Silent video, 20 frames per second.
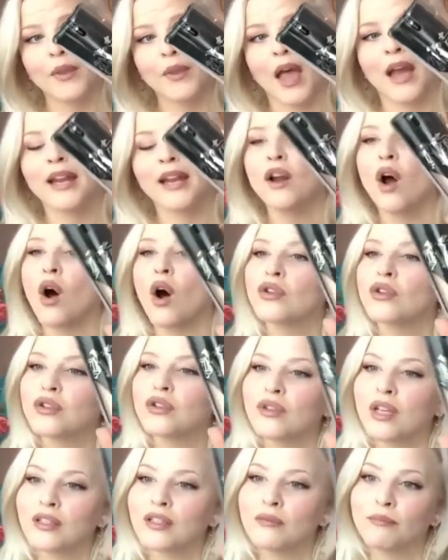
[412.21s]
And it
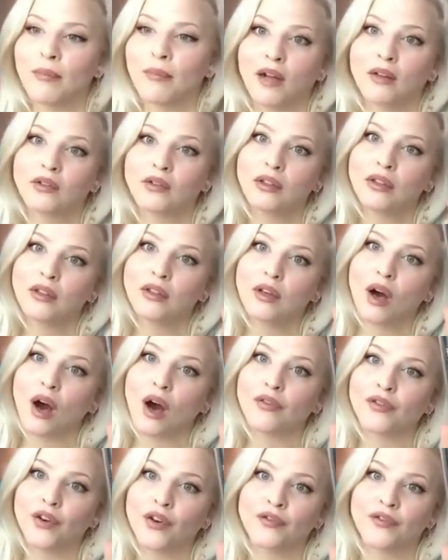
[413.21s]
also doesn't melt
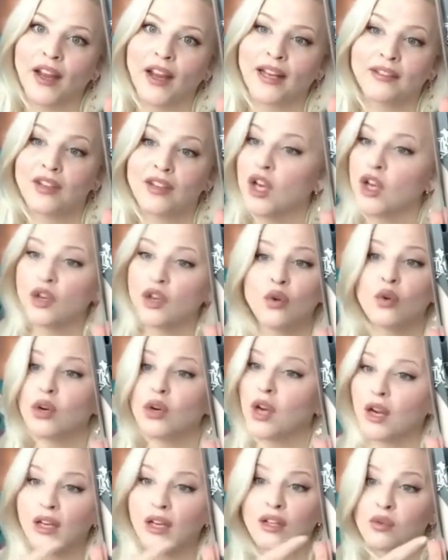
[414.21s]
off your face. You are
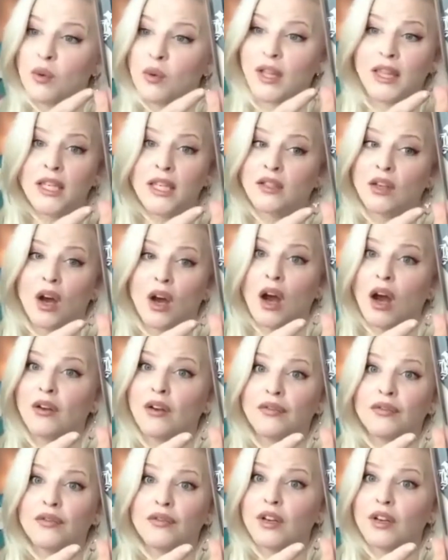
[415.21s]
not going to sweat this off.